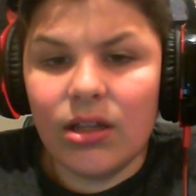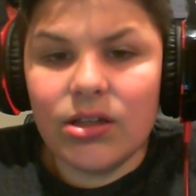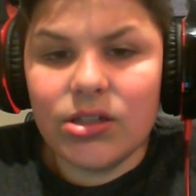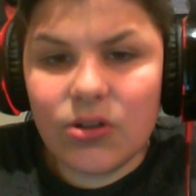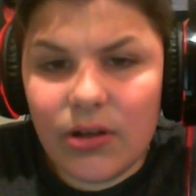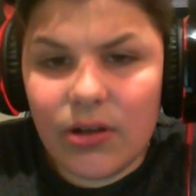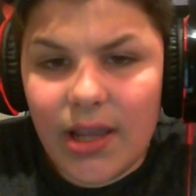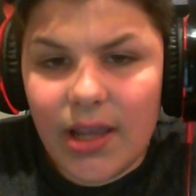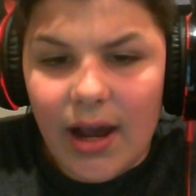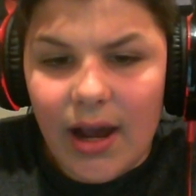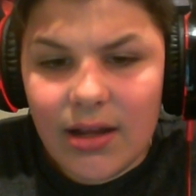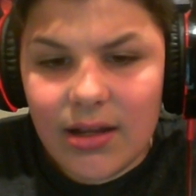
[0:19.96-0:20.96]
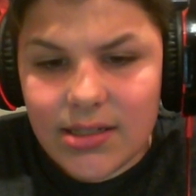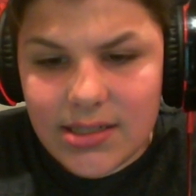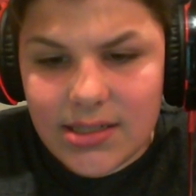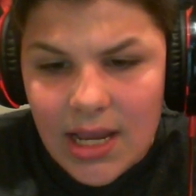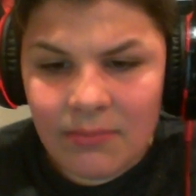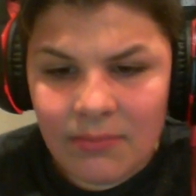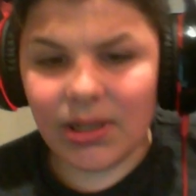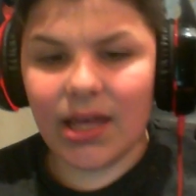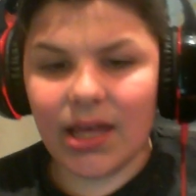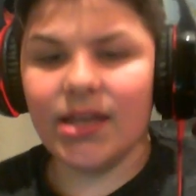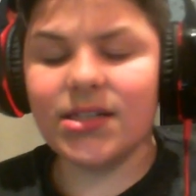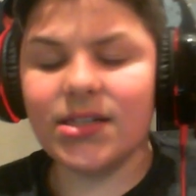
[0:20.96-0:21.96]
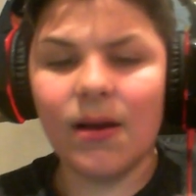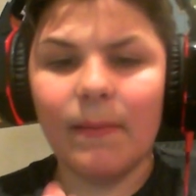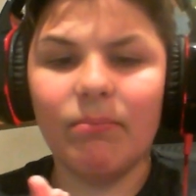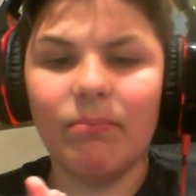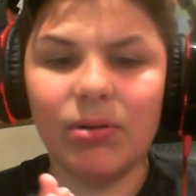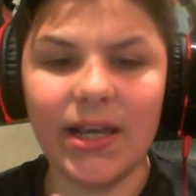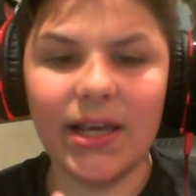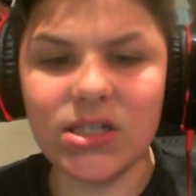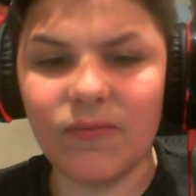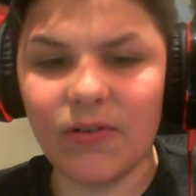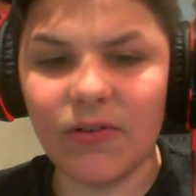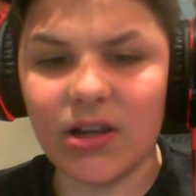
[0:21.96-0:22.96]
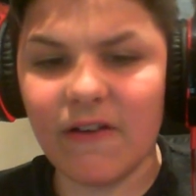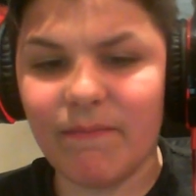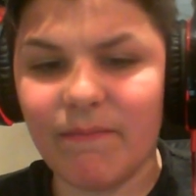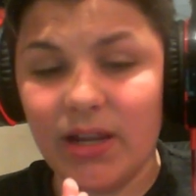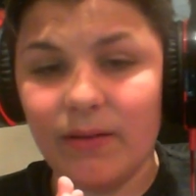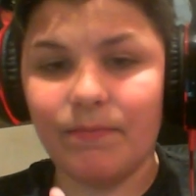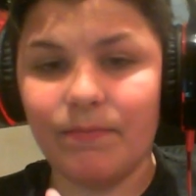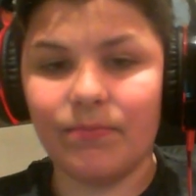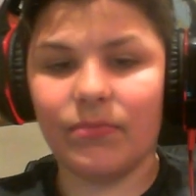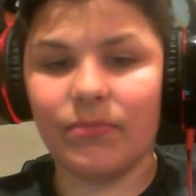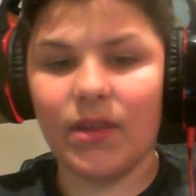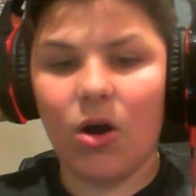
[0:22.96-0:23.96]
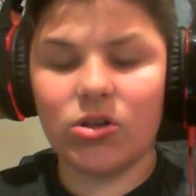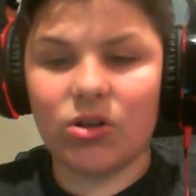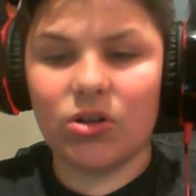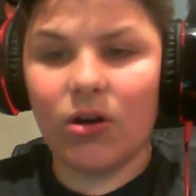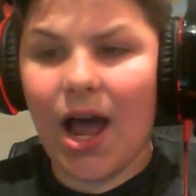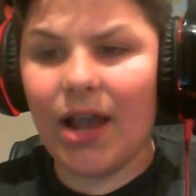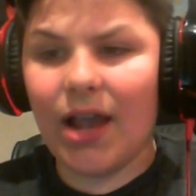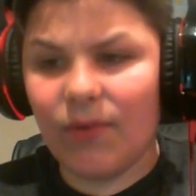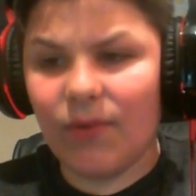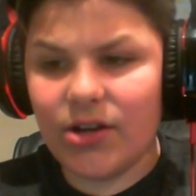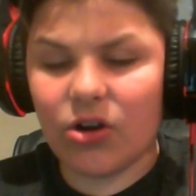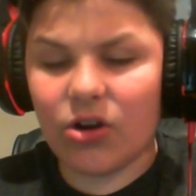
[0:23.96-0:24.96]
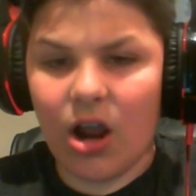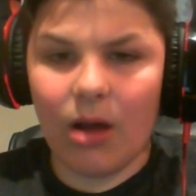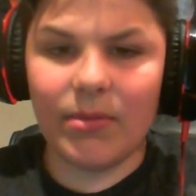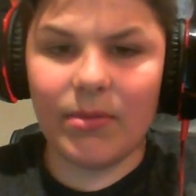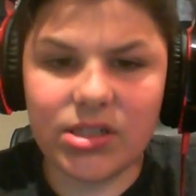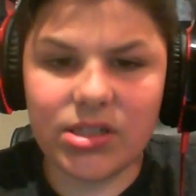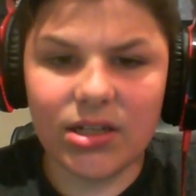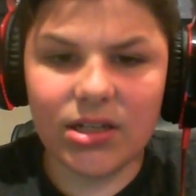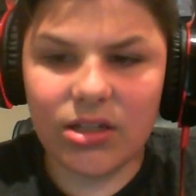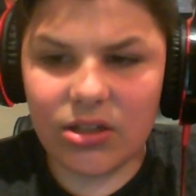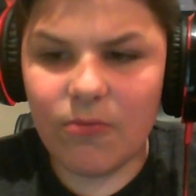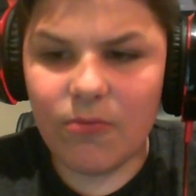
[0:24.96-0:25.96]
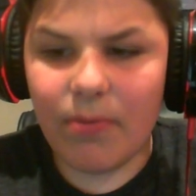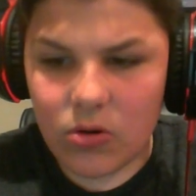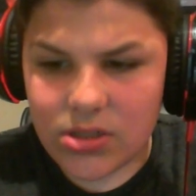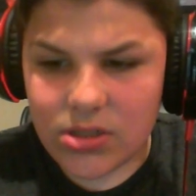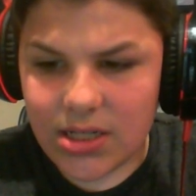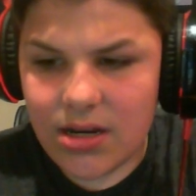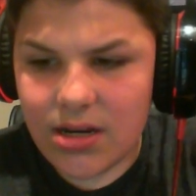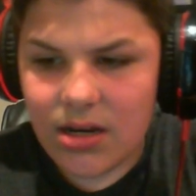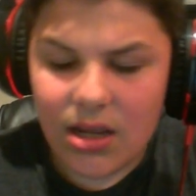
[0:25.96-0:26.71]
So yeah, ZenPlayz, please forgive me. So, I read your comments you posted.